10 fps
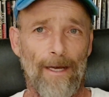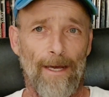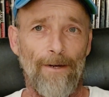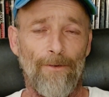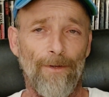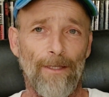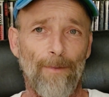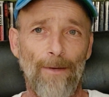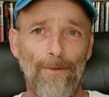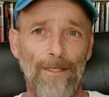I don't think the
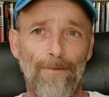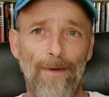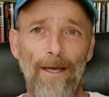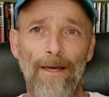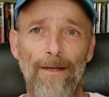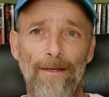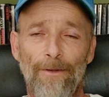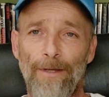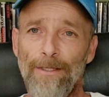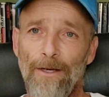pain was this bad. You
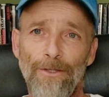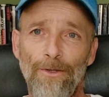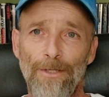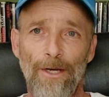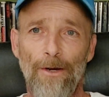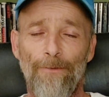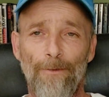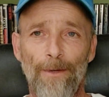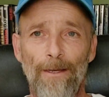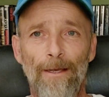know, and that's also scary
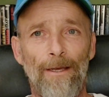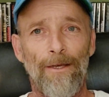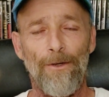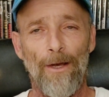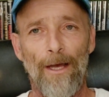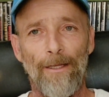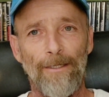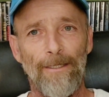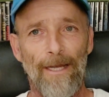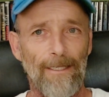for me. You know, I like
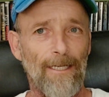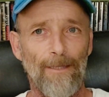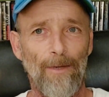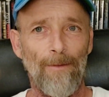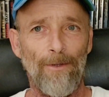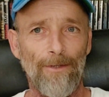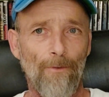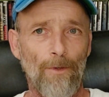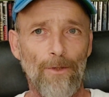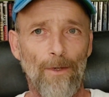to not take the pain pills
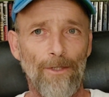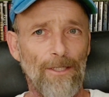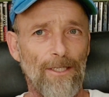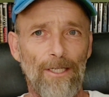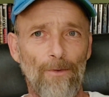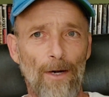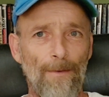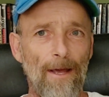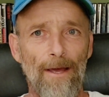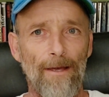every once in a while just to see where
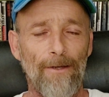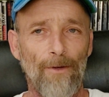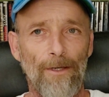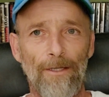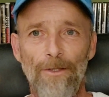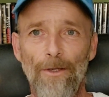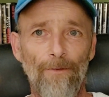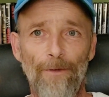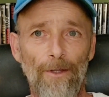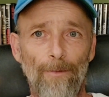I'm at, you know, because you
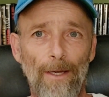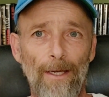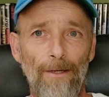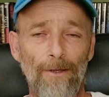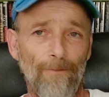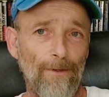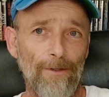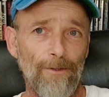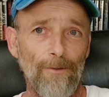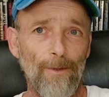can feel the pain, you can feel
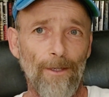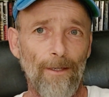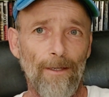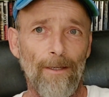the tumor.